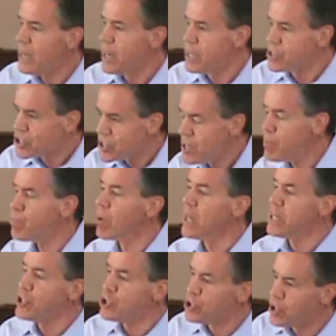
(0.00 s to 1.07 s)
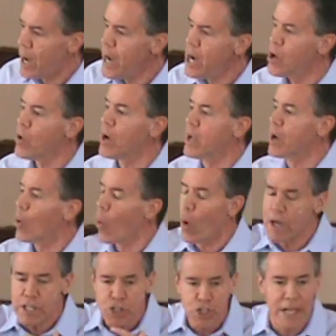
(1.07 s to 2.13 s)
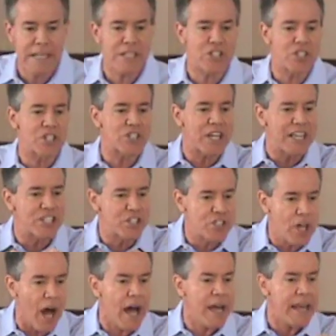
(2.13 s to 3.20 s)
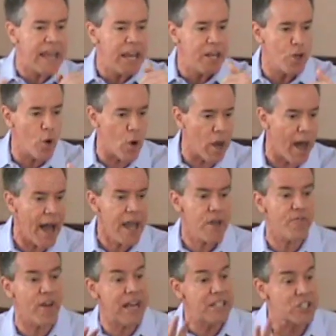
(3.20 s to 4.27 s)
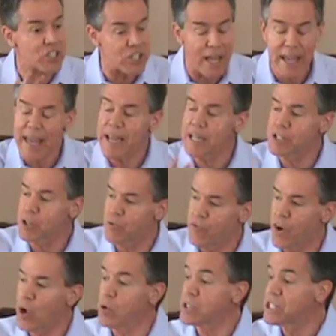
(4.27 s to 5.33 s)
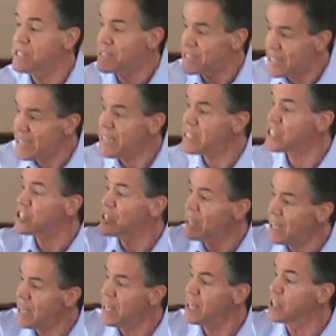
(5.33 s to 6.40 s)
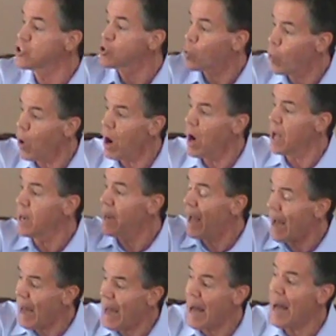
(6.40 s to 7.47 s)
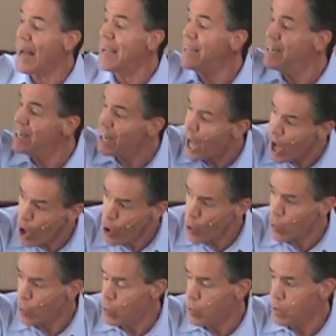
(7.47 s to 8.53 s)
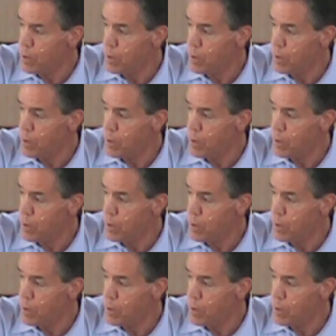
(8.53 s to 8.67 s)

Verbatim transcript: It is simply sharing what Jesus has done in your life and saying to folks, this is what I know.